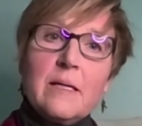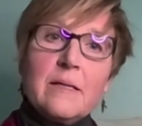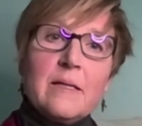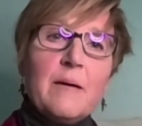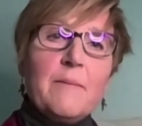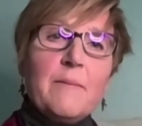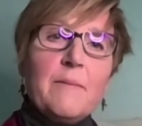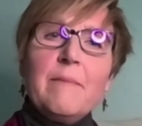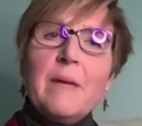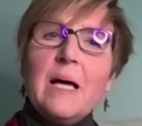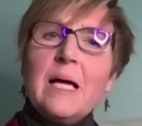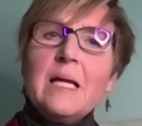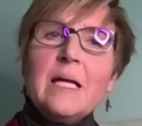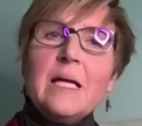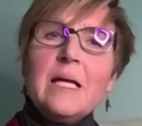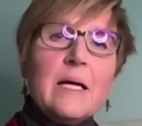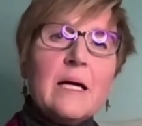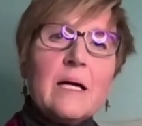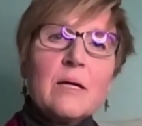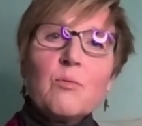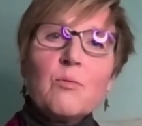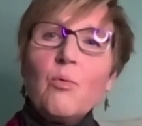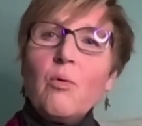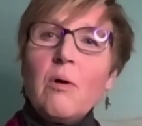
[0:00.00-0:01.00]
that many
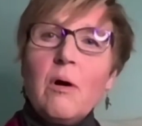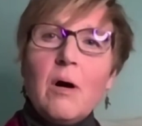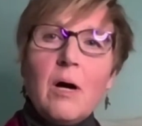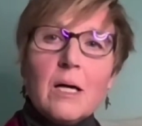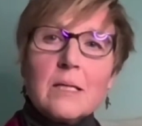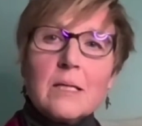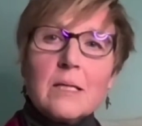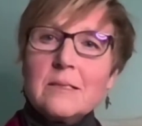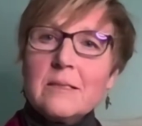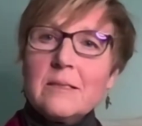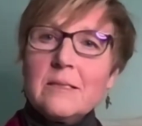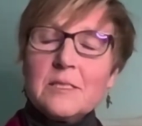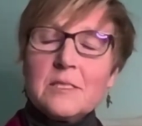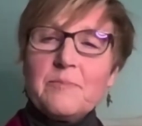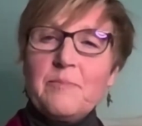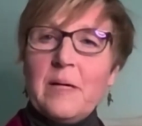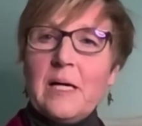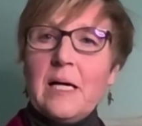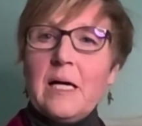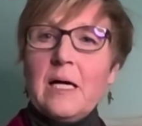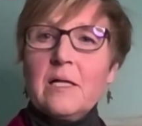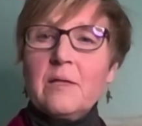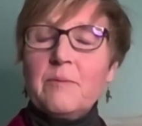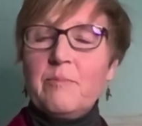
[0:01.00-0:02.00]
had walked this
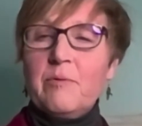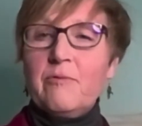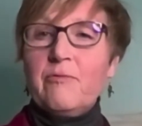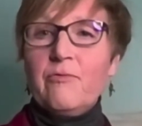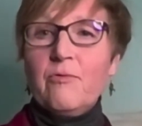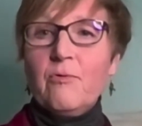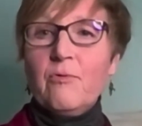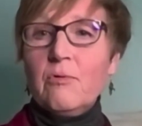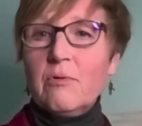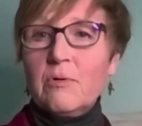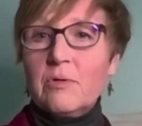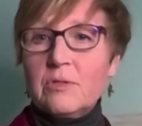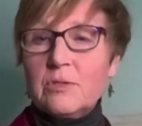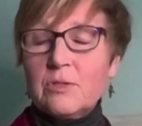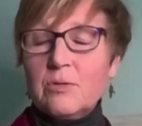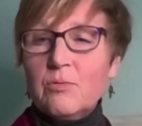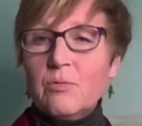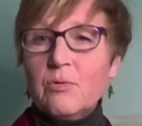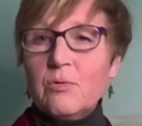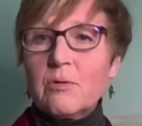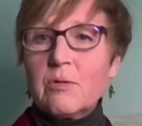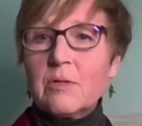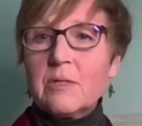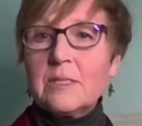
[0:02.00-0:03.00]
path before
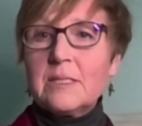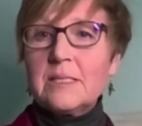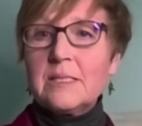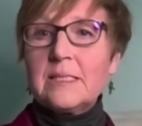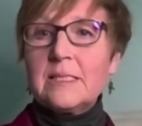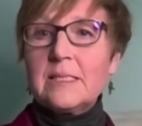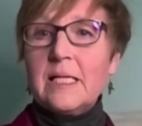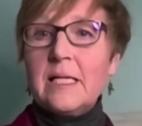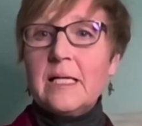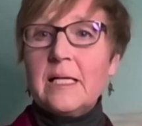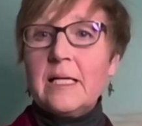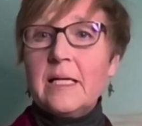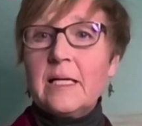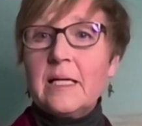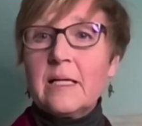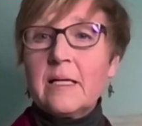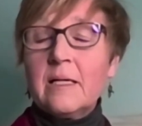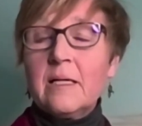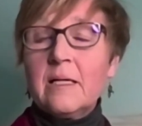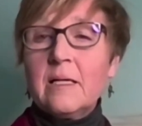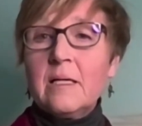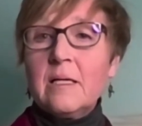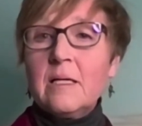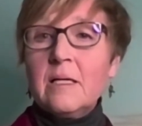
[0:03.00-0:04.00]
towards saying